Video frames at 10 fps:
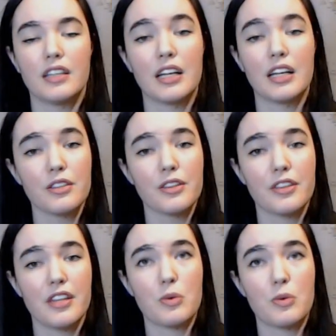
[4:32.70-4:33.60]
Another
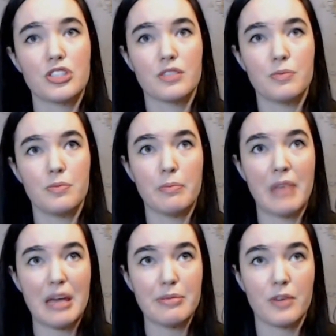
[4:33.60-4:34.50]
thing, which is
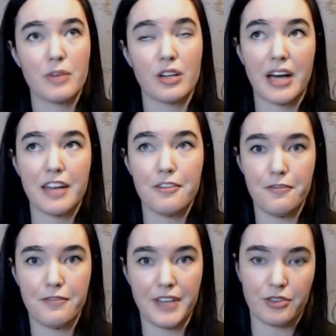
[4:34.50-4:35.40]
maybe one of my
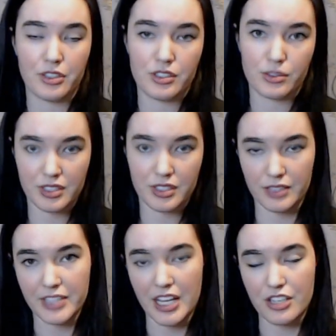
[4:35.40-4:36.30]
favorite sources
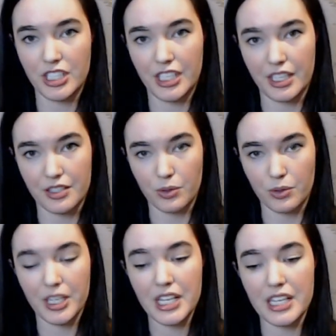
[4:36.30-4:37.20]
of tension in a
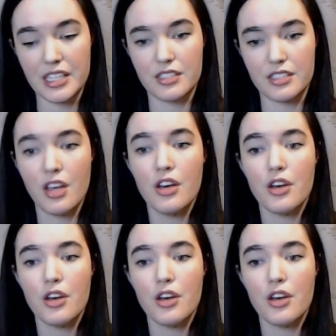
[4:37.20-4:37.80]
story, is